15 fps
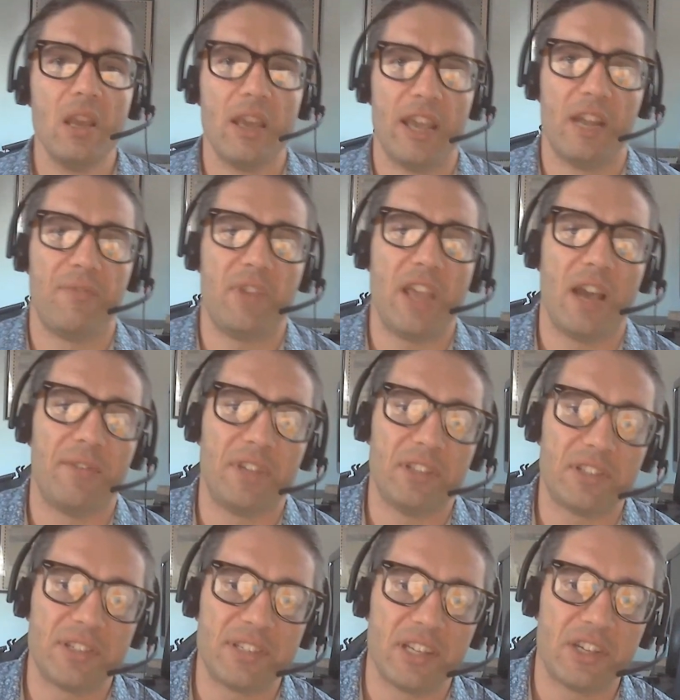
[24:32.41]
And we have the
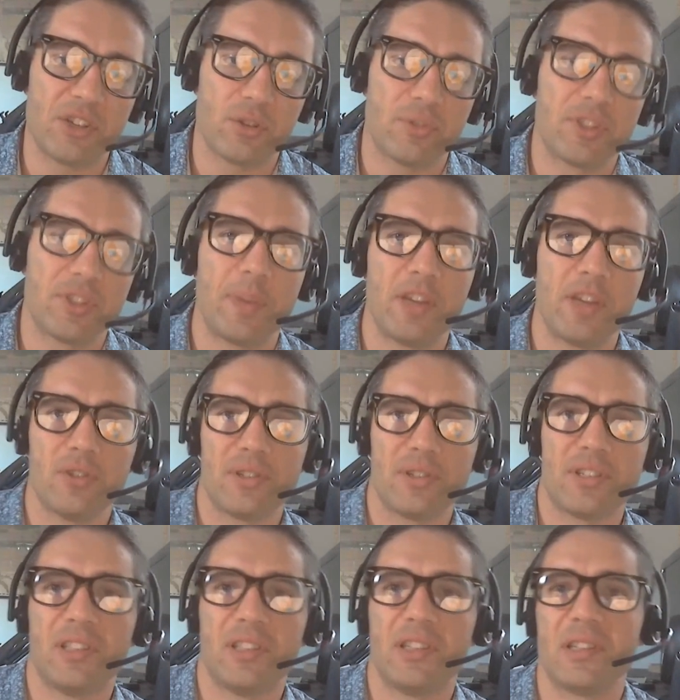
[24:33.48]
intersection of spatial
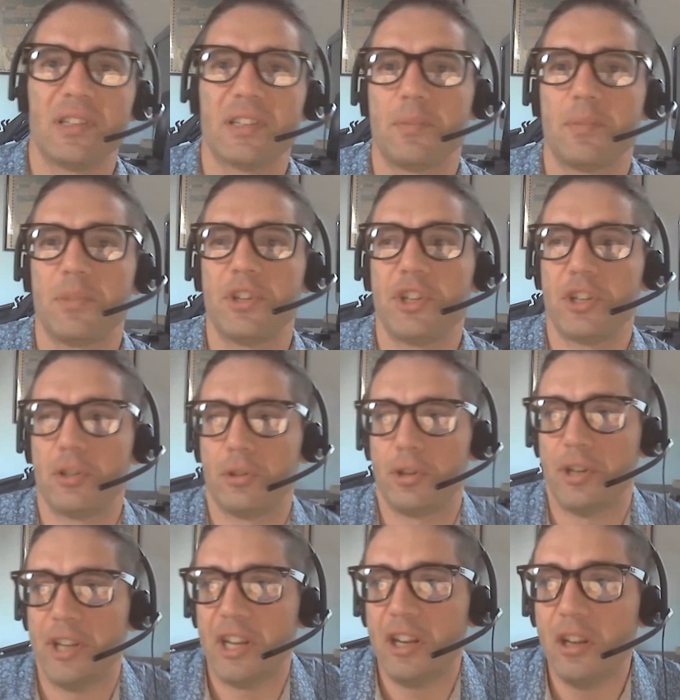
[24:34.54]
statistics and machine
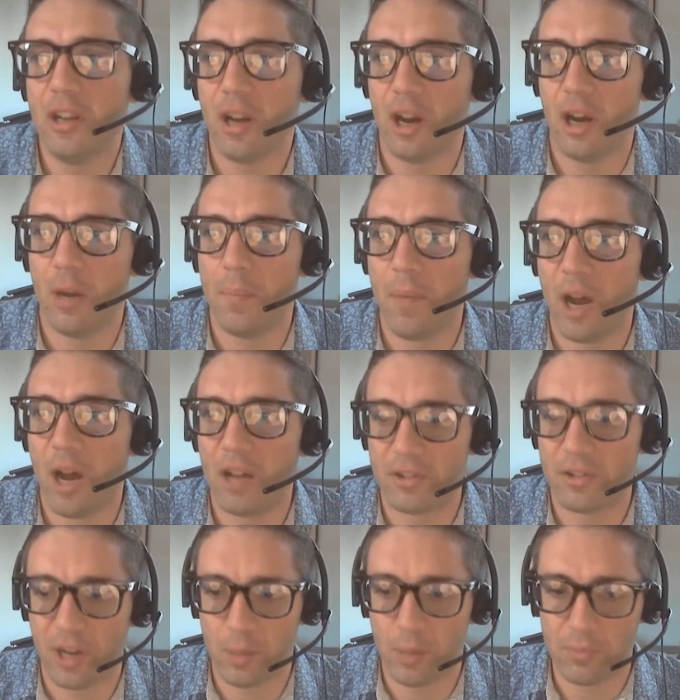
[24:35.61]
learning under
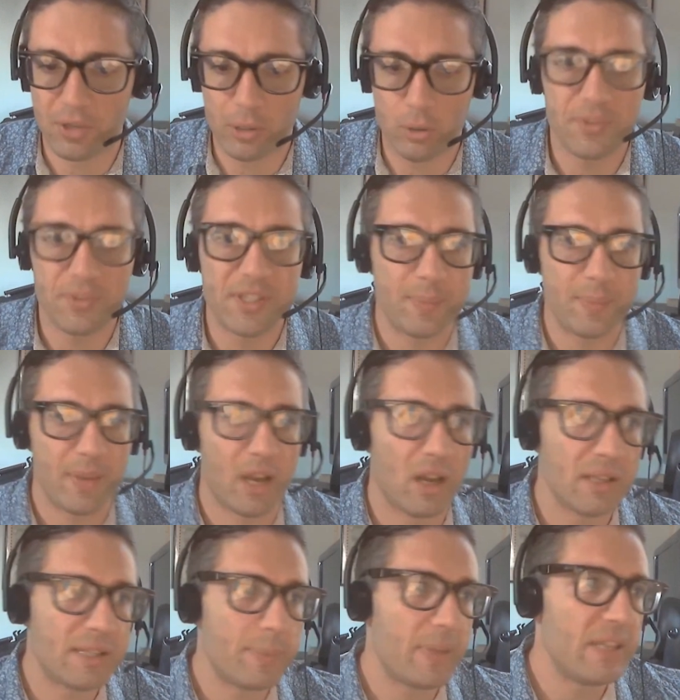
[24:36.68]
the umbrella
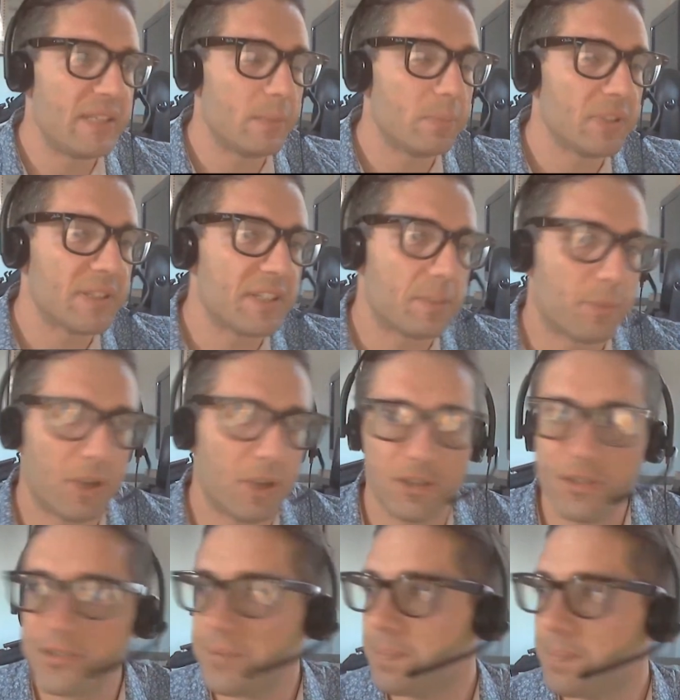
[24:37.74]
of space implicit models.